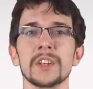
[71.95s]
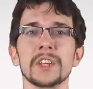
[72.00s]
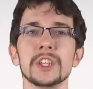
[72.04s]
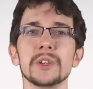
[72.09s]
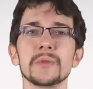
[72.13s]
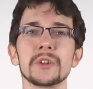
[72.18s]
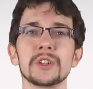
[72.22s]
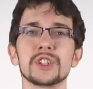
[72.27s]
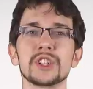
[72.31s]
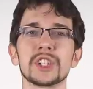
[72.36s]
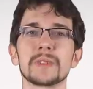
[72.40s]

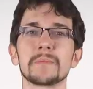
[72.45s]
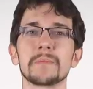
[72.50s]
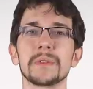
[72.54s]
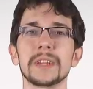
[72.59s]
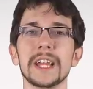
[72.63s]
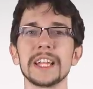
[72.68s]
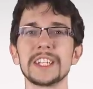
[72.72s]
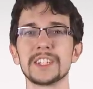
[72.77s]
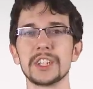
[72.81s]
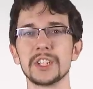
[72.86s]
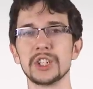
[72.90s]
You can just
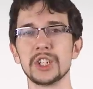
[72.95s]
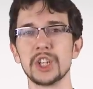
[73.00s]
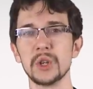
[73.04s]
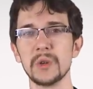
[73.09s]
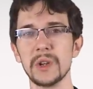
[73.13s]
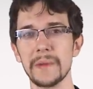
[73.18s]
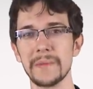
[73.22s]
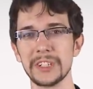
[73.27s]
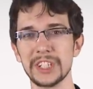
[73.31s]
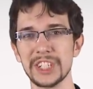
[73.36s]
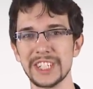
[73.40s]
place the
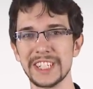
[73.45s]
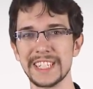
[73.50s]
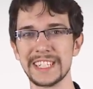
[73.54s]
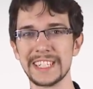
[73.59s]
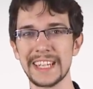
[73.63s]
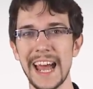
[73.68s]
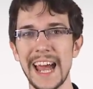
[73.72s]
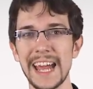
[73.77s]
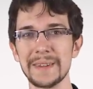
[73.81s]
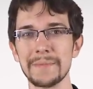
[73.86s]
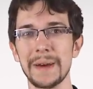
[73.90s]
two images
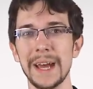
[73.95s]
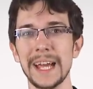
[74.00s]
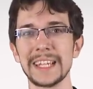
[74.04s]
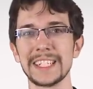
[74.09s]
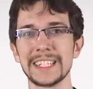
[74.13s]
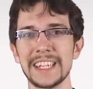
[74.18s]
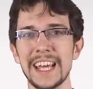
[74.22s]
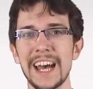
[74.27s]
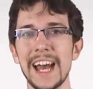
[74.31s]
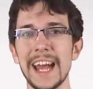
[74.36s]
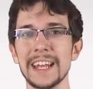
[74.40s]
side by
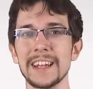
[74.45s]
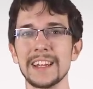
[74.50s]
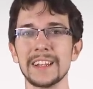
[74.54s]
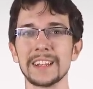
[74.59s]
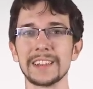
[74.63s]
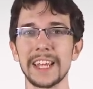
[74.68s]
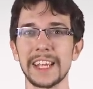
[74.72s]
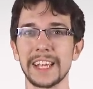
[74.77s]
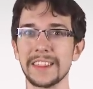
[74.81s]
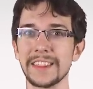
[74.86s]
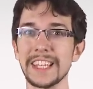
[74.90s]
side, like